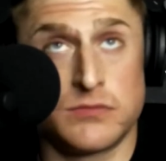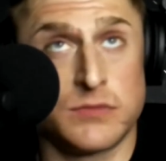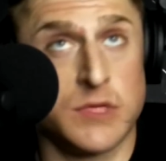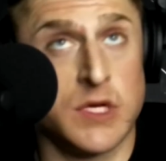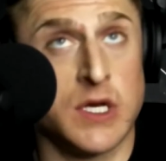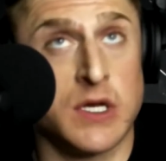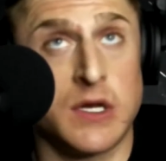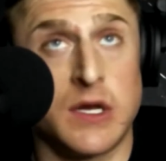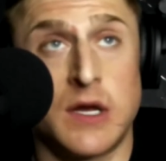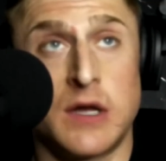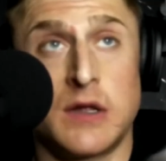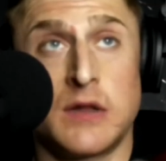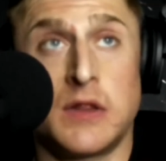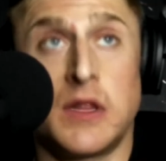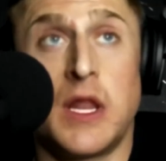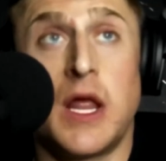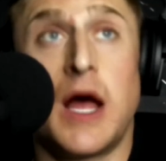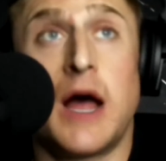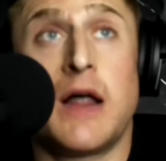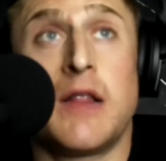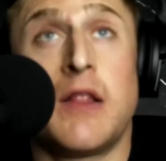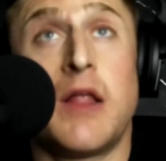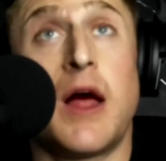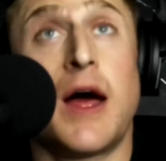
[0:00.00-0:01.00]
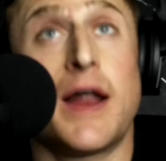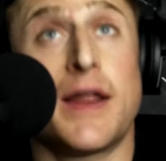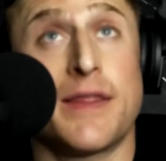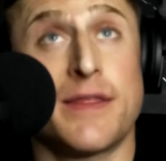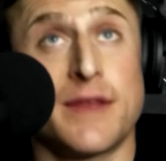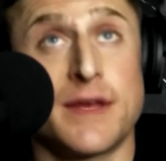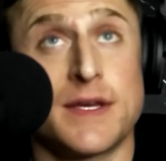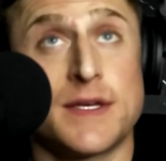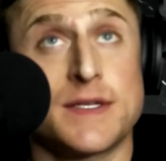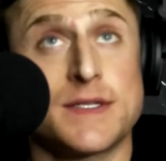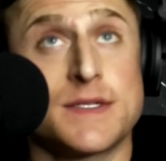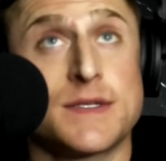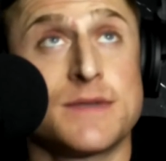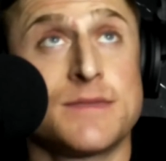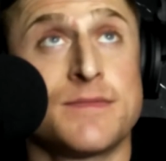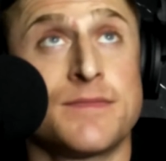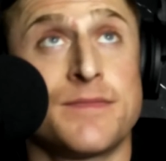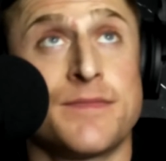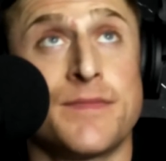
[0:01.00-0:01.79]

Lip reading: a lot of things.